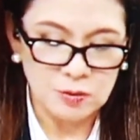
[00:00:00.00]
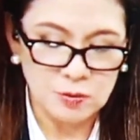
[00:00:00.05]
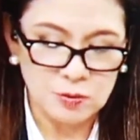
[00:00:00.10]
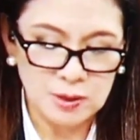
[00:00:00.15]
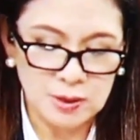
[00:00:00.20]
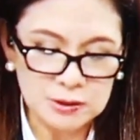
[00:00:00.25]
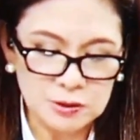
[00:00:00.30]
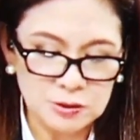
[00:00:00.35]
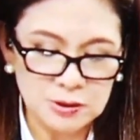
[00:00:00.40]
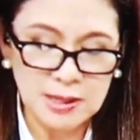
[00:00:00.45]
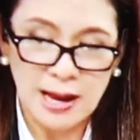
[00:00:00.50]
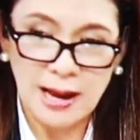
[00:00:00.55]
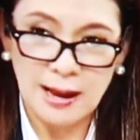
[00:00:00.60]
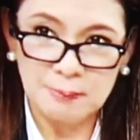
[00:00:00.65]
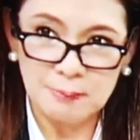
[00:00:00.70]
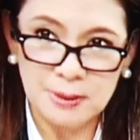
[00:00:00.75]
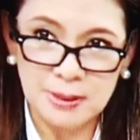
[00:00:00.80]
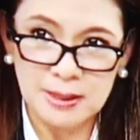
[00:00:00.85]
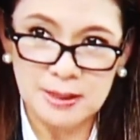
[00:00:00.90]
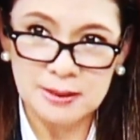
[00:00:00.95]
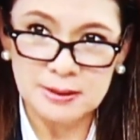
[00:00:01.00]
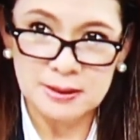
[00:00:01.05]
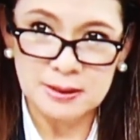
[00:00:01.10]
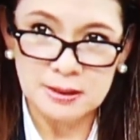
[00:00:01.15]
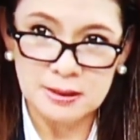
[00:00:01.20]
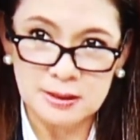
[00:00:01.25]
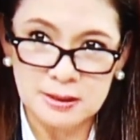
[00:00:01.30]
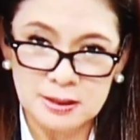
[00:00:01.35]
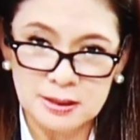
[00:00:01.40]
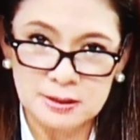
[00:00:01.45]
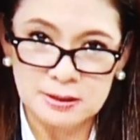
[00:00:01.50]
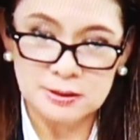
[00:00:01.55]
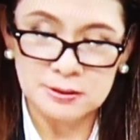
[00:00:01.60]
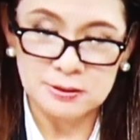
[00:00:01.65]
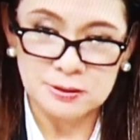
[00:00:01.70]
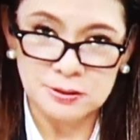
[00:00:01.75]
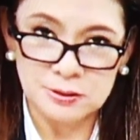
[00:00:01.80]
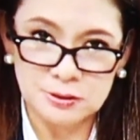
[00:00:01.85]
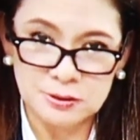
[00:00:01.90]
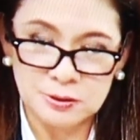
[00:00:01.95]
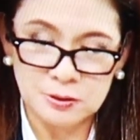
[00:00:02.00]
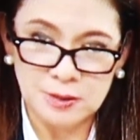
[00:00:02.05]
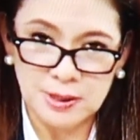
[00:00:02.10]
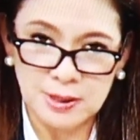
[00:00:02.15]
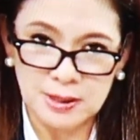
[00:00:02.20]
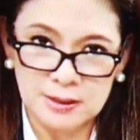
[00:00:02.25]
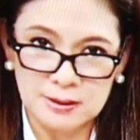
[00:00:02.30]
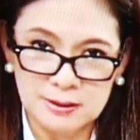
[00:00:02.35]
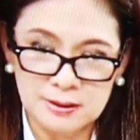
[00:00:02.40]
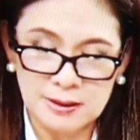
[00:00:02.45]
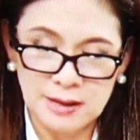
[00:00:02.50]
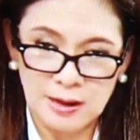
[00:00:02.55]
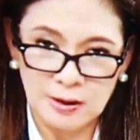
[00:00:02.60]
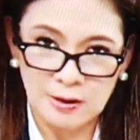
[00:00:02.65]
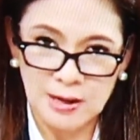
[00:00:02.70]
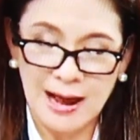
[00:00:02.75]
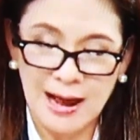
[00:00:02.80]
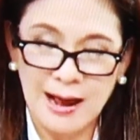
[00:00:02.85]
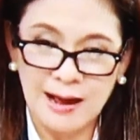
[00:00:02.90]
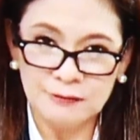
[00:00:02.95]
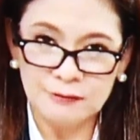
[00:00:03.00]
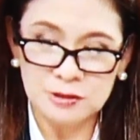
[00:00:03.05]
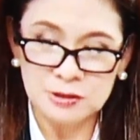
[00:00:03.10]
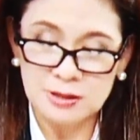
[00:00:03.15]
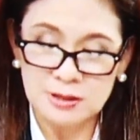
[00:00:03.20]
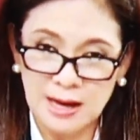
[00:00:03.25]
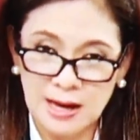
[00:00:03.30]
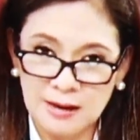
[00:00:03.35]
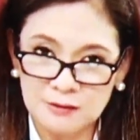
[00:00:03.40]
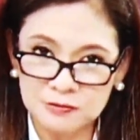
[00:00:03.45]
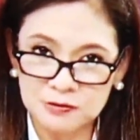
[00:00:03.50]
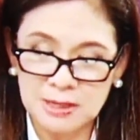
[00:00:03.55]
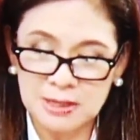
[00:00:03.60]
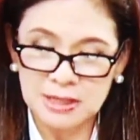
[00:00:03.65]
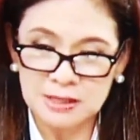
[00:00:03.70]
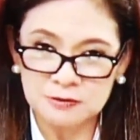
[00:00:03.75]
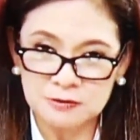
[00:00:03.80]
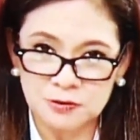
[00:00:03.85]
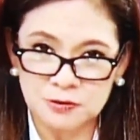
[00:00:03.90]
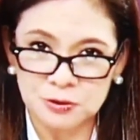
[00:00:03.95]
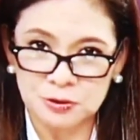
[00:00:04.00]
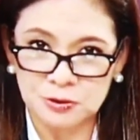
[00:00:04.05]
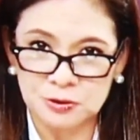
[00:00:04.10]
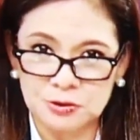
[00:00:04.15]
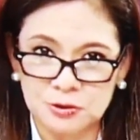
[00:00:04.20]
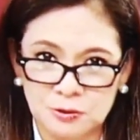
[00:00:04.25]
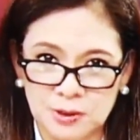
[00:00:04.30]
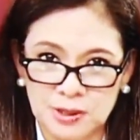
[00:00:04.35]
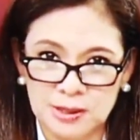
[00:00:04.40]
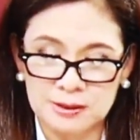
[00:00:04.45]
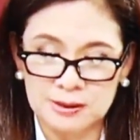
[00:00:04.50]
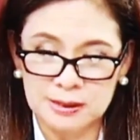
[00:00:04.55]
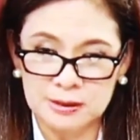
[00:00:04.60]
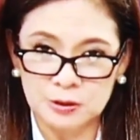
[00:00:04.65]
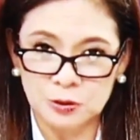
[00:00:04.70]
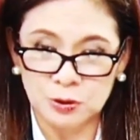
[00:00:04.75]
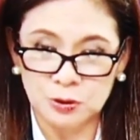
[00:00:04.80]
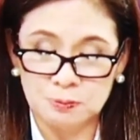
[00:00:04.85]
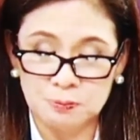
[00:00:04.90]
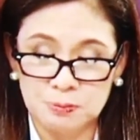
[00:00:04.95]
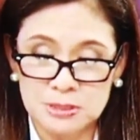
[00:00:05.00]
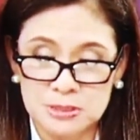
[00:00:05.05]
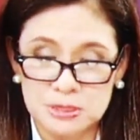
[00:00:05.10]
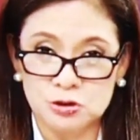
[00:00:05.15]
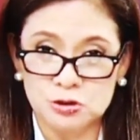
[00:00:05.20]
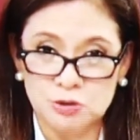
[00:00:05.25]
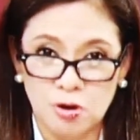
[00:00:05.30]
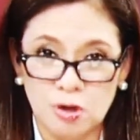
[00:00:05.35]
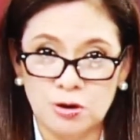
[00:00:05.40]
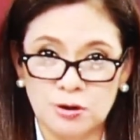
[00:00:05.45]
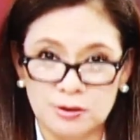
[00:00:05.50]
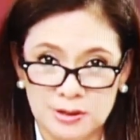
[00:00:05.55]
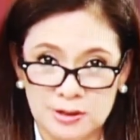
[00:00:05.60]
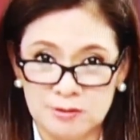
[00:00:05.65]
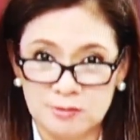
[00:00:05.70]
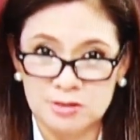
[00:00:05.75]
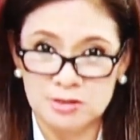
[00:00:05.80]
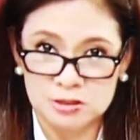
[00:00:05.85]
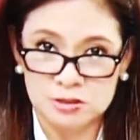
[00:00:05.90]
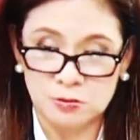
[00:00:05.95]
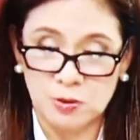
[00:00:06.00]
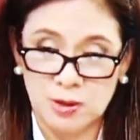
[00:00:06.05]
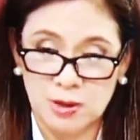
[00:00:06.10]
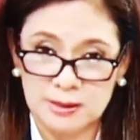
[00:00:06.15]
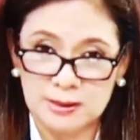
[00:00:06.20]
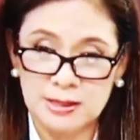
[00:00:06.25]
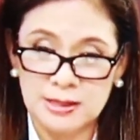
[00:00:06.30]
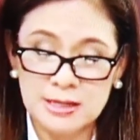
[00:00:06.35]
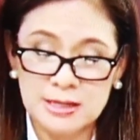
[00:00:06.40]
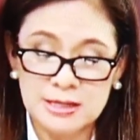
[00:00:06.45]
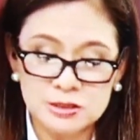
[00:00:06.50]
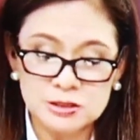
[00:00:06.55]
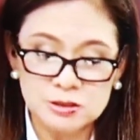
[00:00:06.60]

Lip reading: what could happen in an earthquake, or after the aftermath of an earthquake that could be stronger than this one.